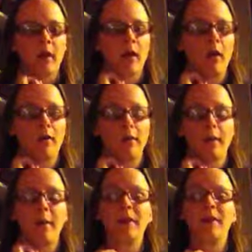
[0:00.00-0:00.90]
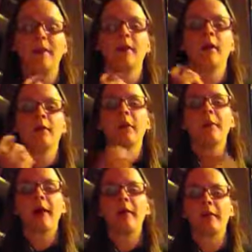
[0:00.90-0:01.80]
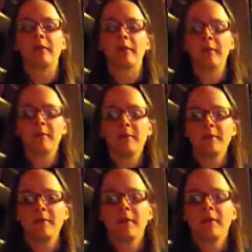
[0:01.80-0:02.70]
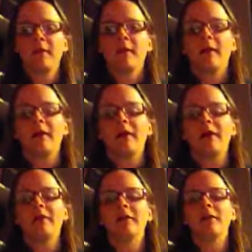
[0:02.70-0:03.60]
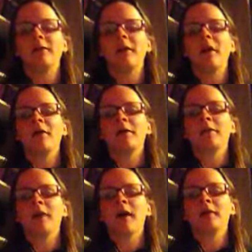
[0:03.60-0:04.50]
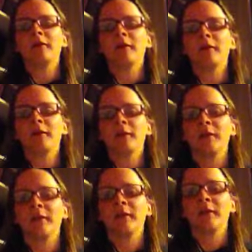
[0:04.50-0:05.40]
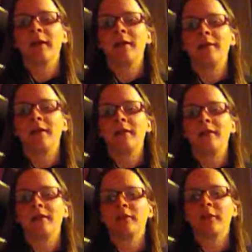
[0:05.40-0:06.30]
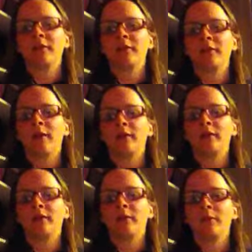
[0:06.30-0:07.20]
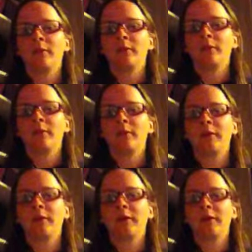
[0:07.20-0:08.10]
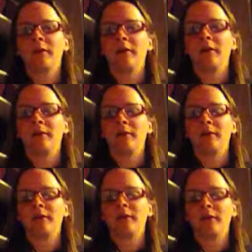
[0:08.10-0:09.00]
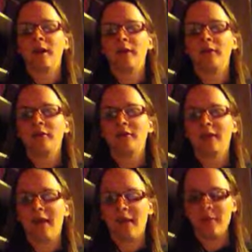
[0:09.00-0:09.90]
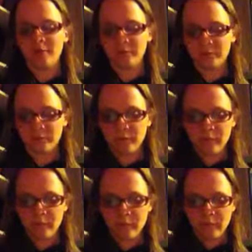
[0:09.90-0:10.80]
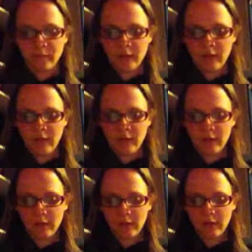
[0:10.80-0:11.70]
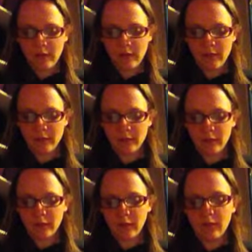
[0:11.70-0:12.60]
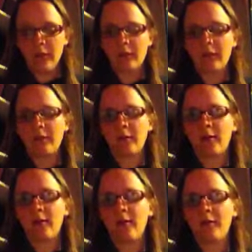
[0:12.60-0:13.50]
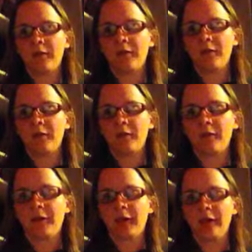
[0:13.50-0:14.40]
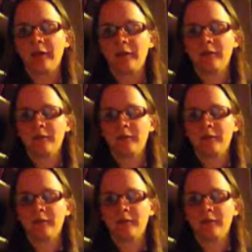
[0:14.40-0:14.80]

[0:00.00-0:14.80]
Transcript: Uh, I mean, great background, sorry. Alright, it's just we all could watch it over and over again. My sister and I used to watch it so much when we were little, and we still watch it today. Okay, it's one that we could that we could play over and over again.